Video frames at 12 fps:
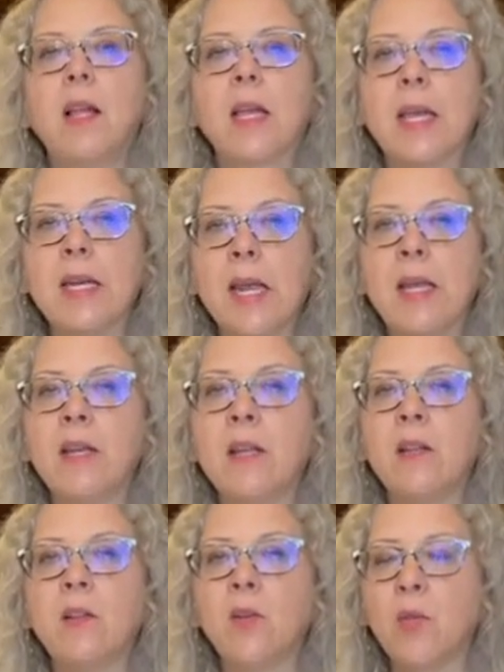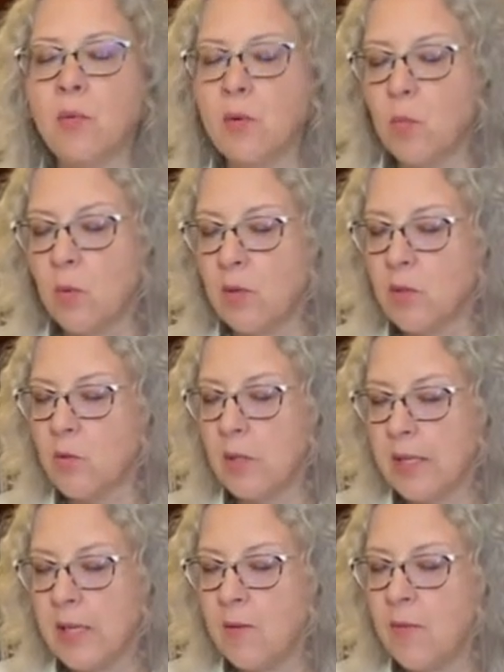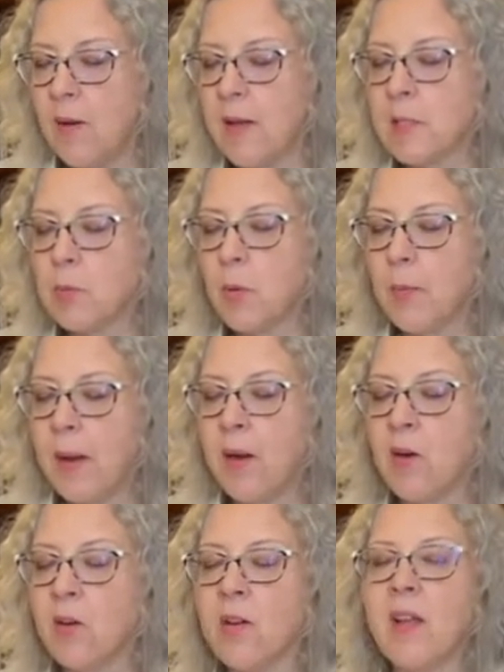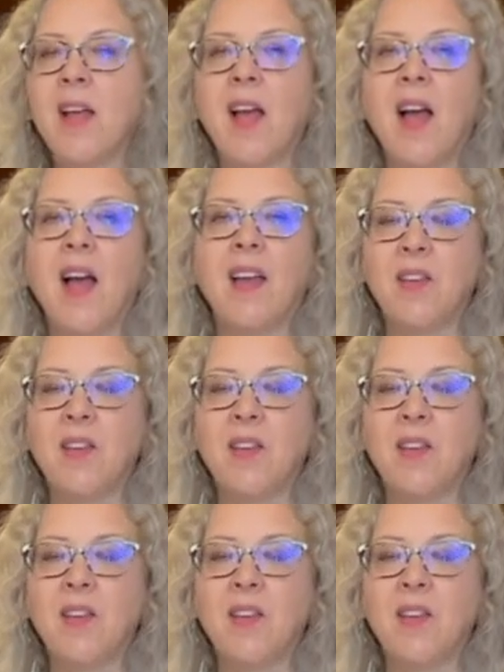Canadian Lutheran World Relief has prepared a